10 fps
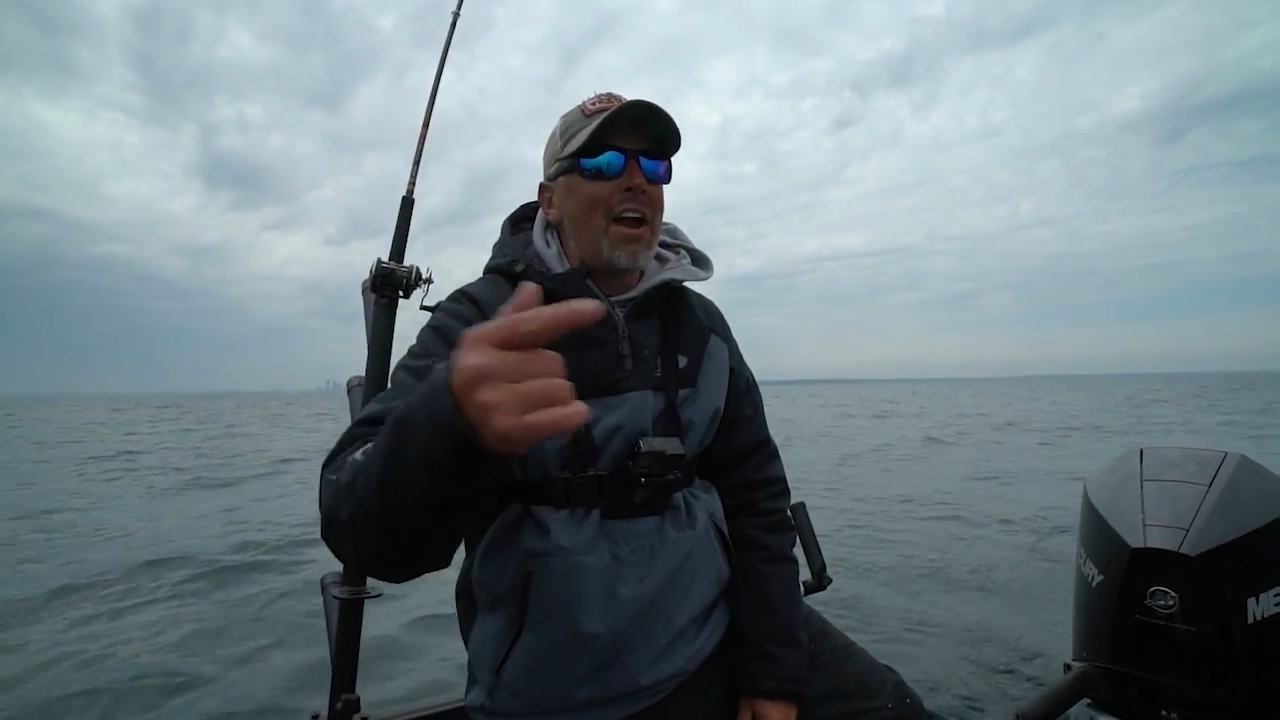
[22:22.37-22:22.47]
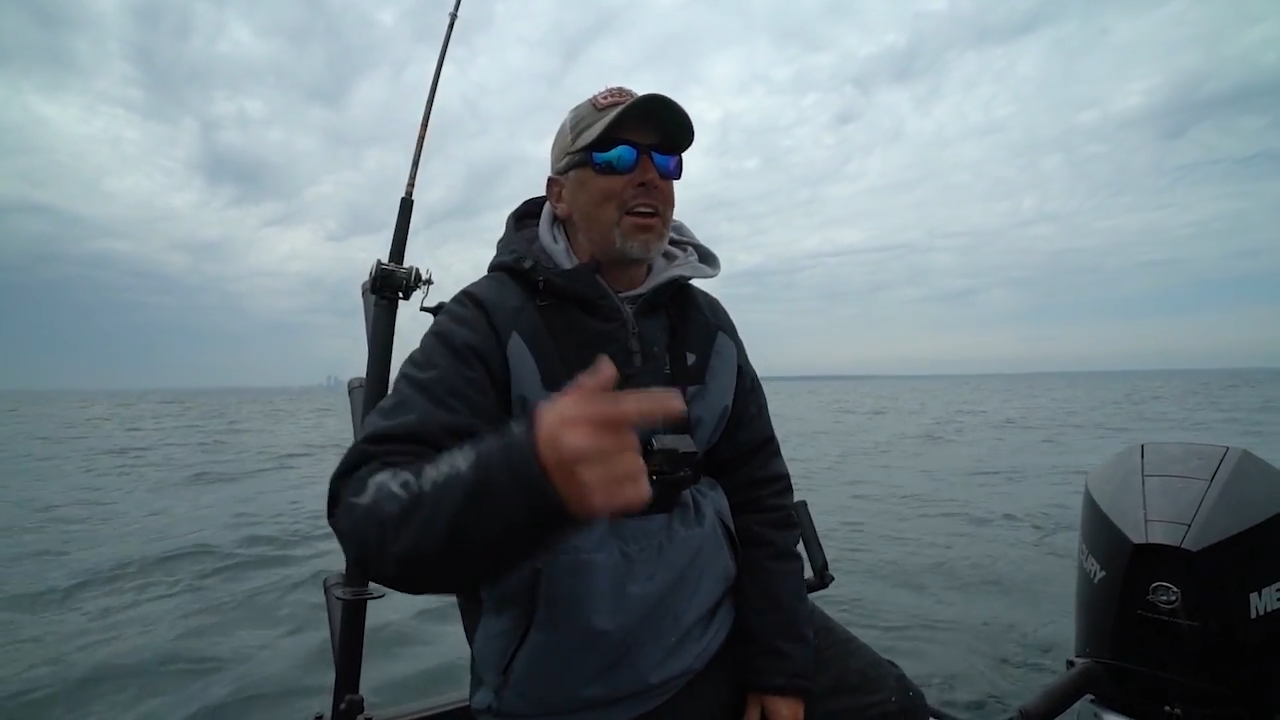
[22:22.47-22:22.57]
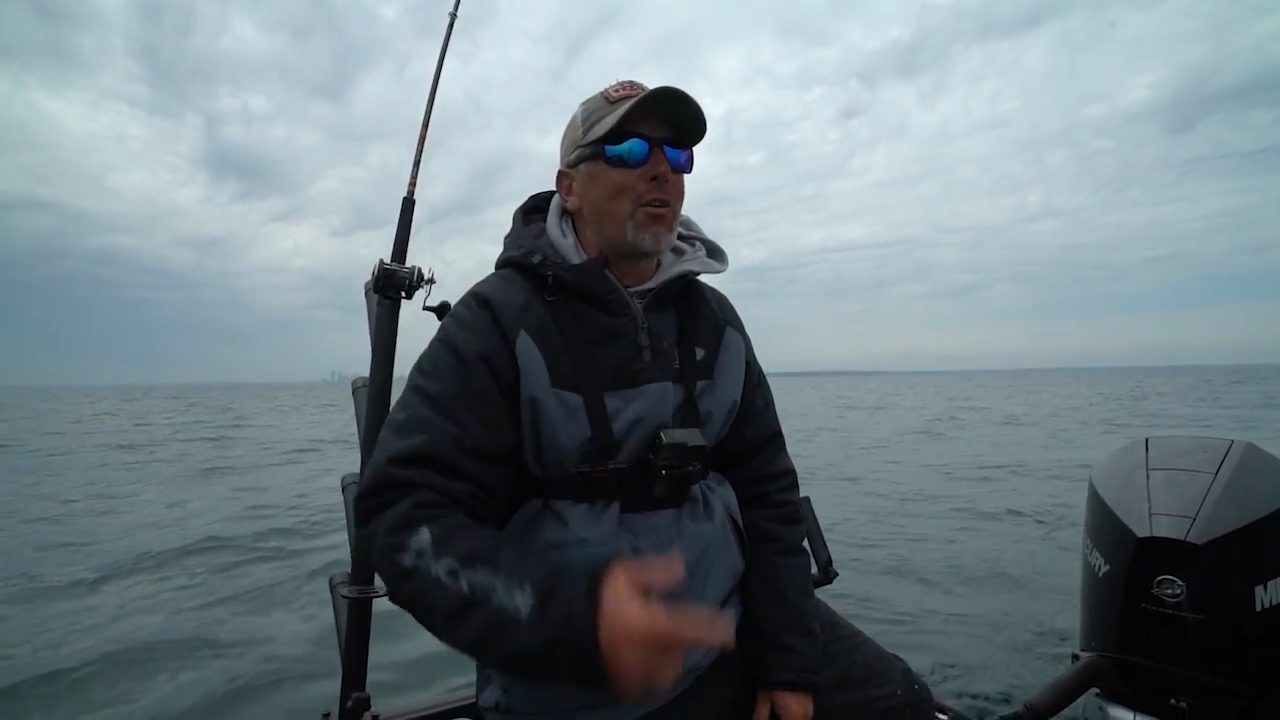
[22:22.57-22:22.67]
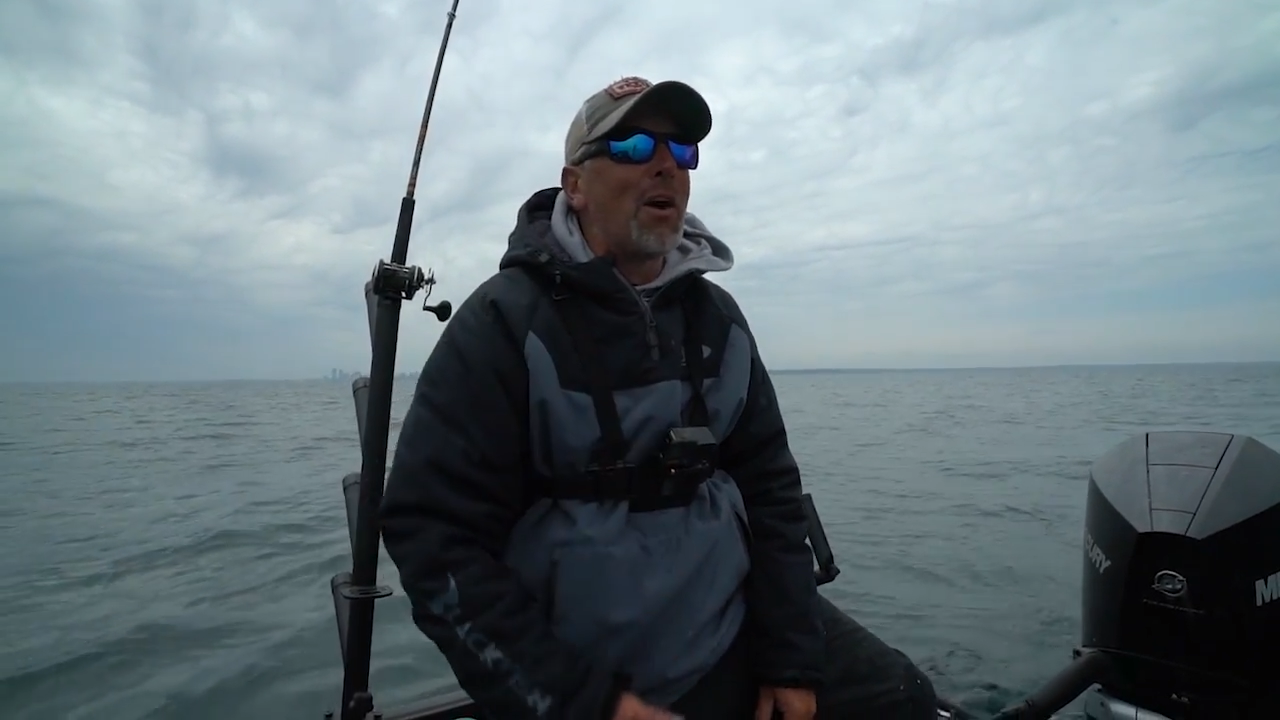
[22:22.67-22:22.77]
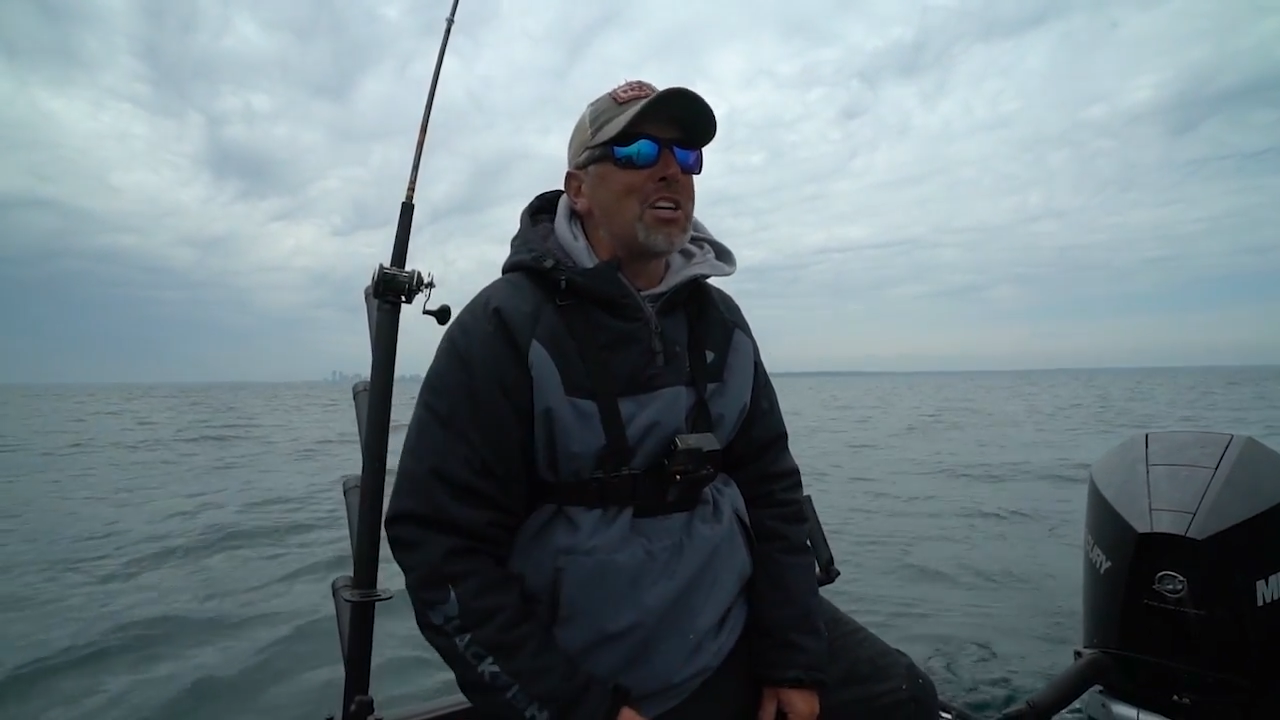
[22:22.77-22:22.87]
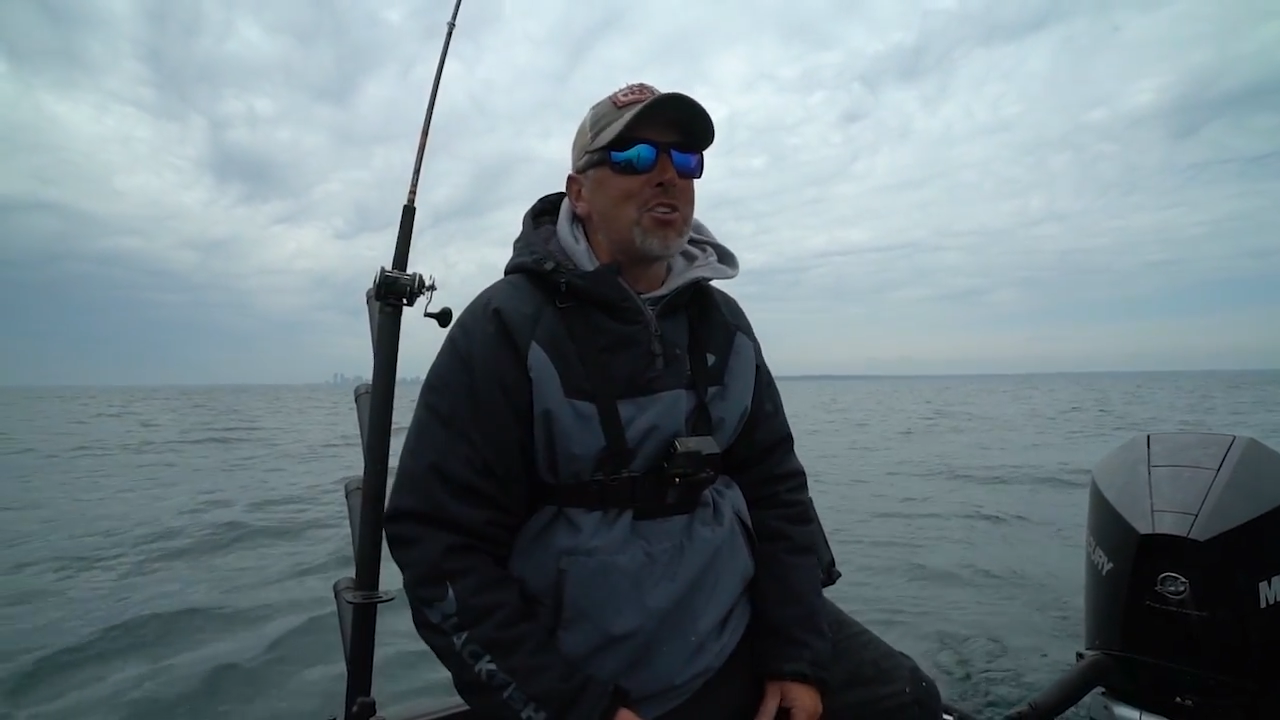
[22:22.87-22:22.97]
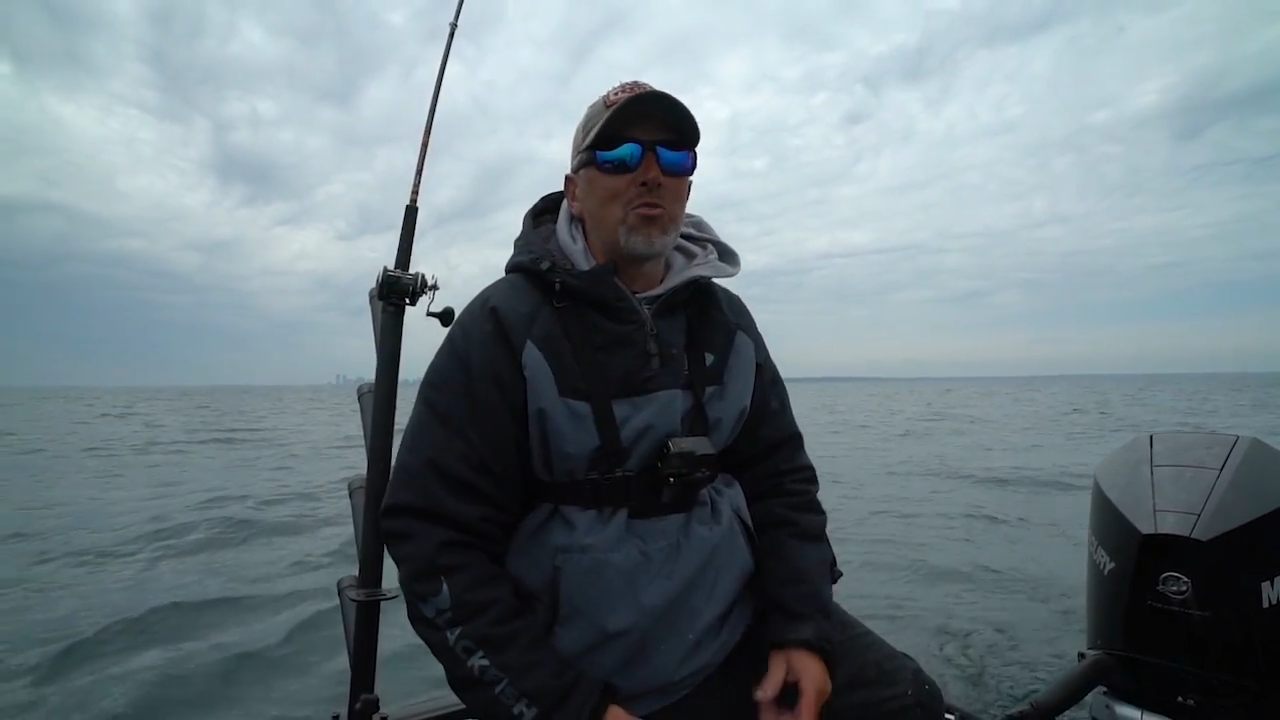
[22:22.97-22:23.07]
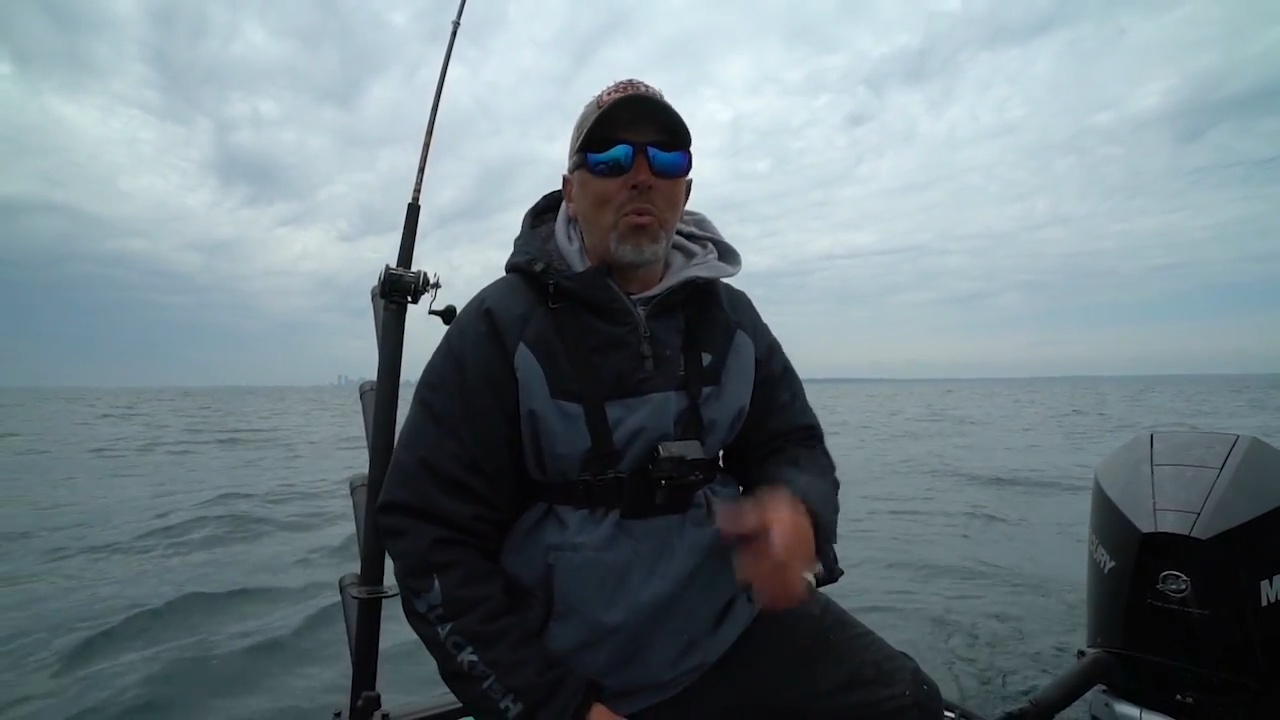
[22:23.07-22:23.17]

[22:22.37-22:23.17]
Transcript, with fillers: any questions.